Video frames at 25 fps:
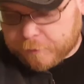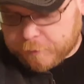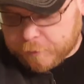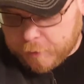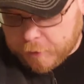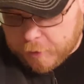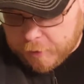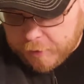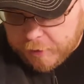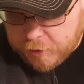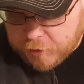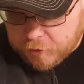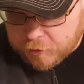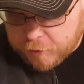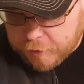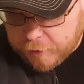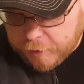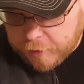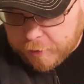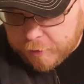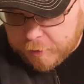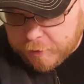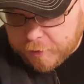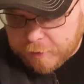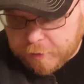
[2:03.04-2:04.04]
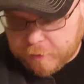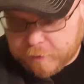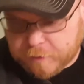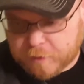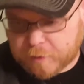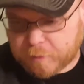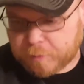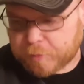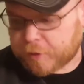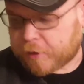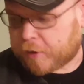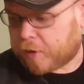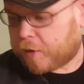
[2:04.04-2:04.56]
your heat shrink, you
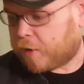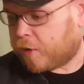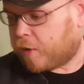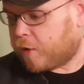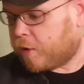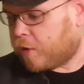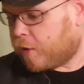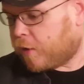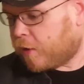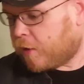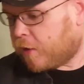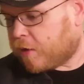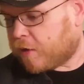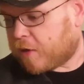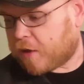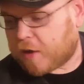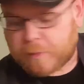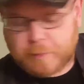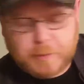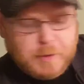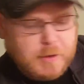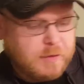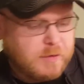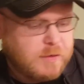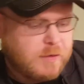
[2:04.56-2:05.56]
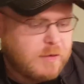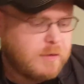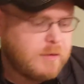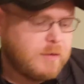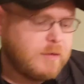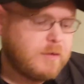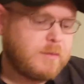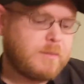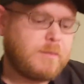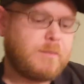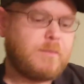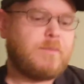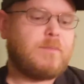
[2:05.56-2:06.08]
simply take a pair of
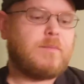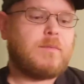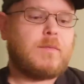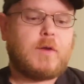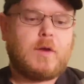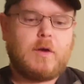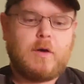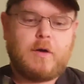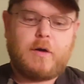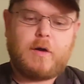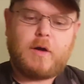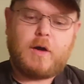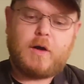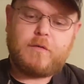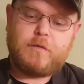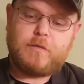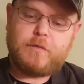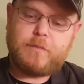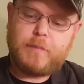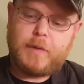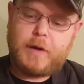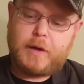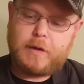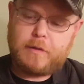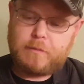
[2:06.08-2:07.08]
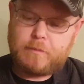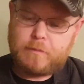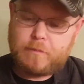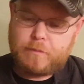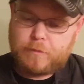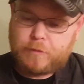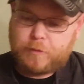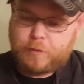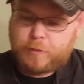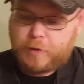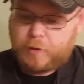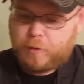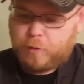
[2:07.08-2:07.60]
scissors, cut off about
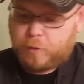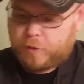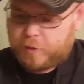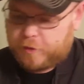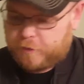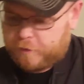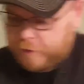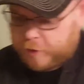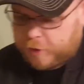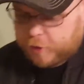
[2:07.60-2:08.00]
3/4 of an